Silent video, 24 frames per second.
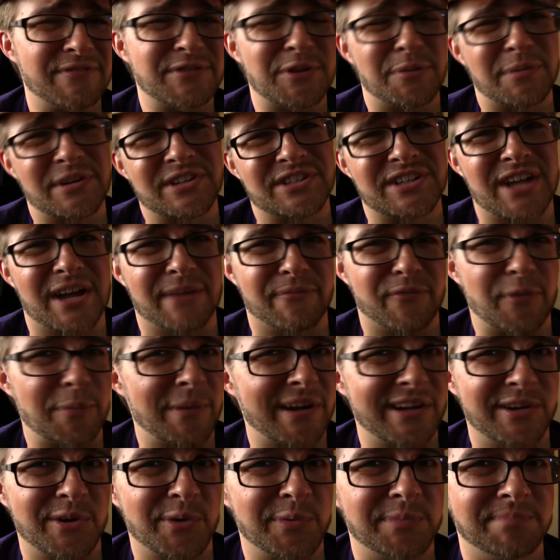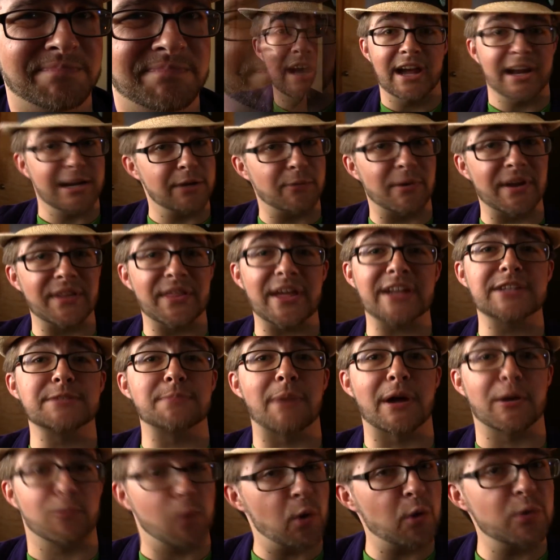so much time for my own. Anyway, that's
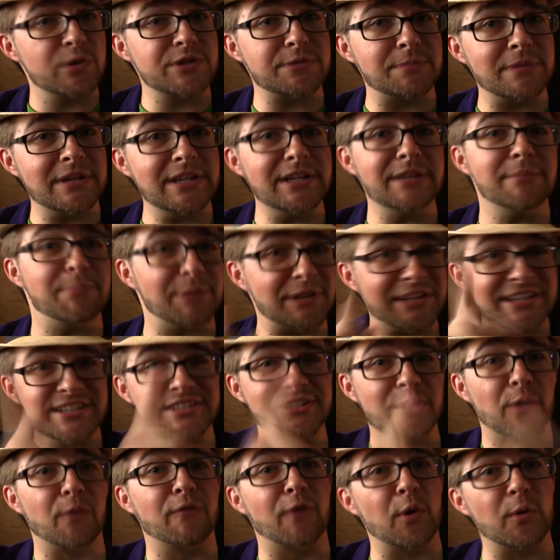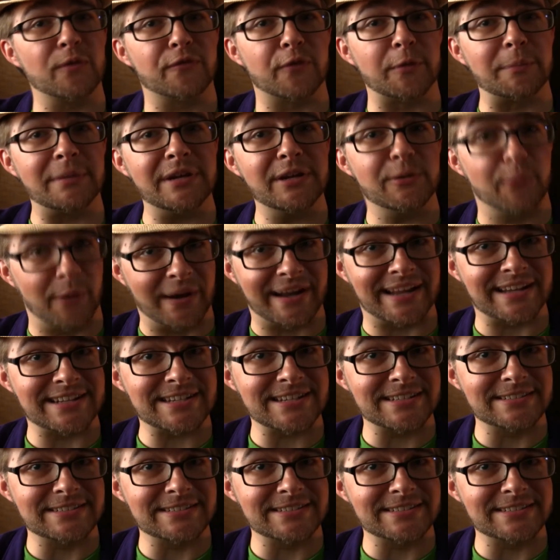my woe is me, please go vote for me rant.